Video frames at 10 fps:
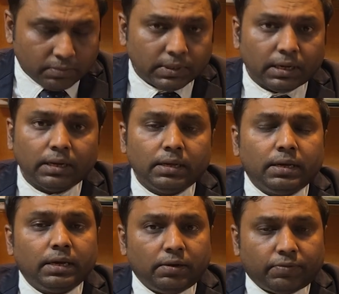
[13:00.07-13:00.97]
of the
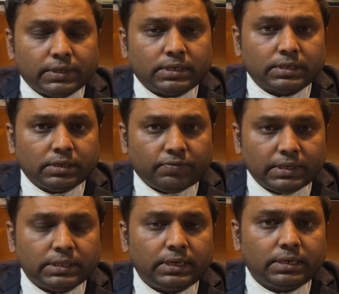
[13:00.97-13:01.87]
infrastructure,
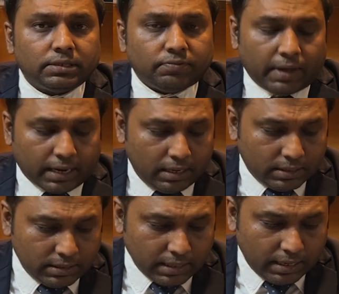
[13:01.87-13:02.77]
facilities,
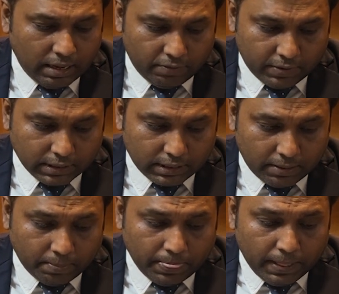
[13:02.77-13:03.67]
faculties and
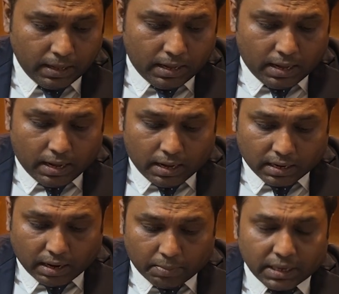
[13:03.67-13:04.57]
everything.
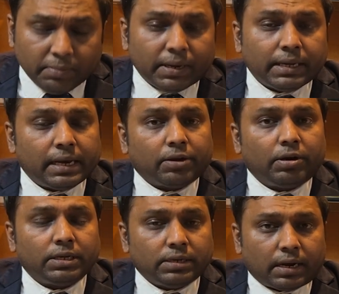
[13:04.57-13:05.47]
Kameni Medical
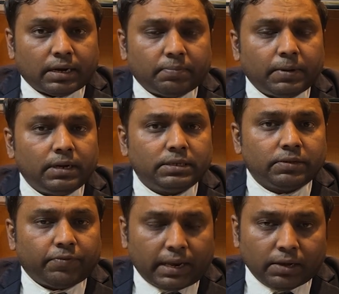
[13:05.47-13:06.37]
College, Nakatpalli is a
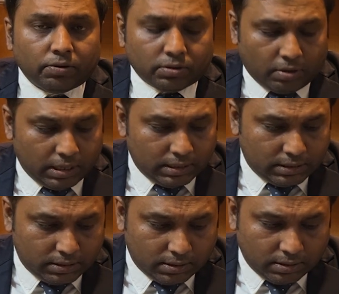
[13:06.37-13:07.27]
very good
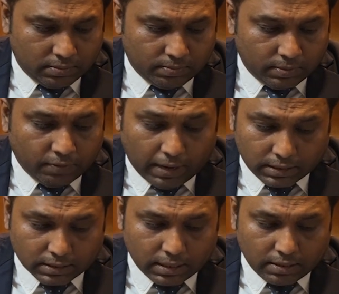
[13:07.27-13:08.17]
college.
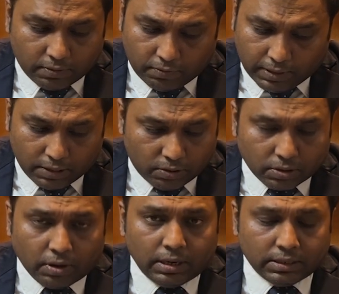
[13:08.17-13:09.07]
Bhaskar, very good
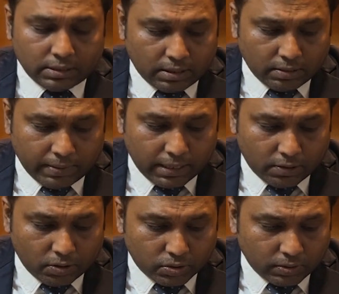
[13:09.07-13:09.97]
college, very
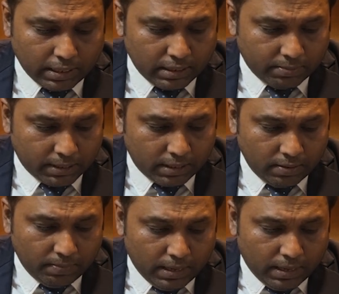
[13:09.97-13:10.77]
close to Hyderabad.